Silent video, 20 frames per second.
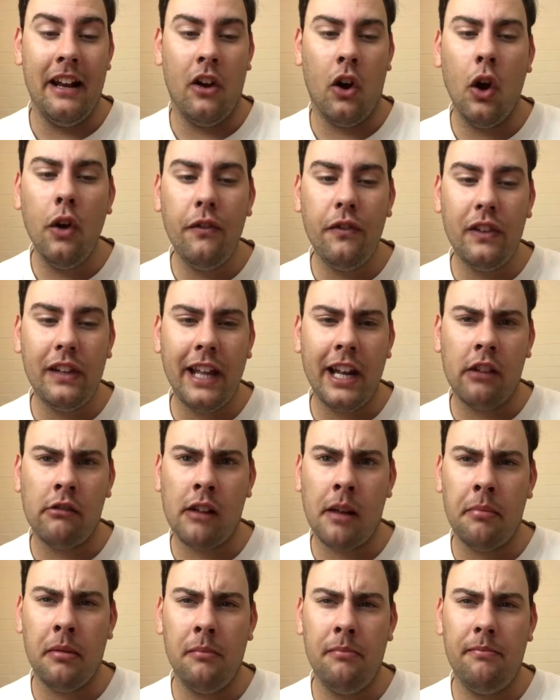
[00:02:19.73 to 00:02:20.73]
hopefully at a
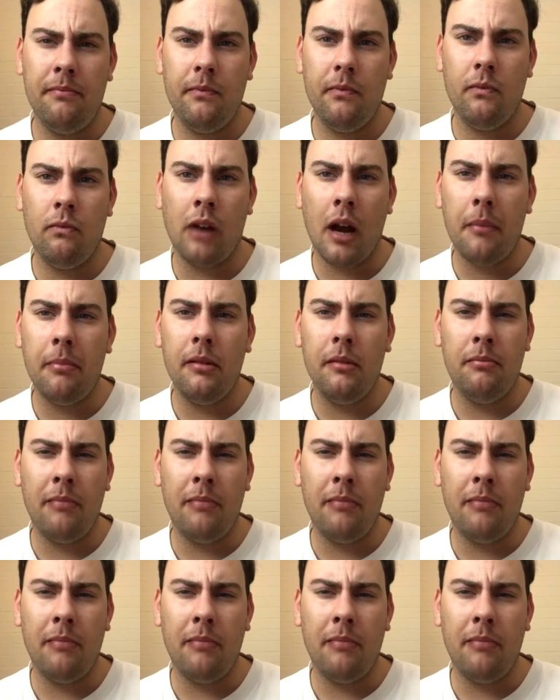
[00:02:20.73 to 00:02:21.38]
rapid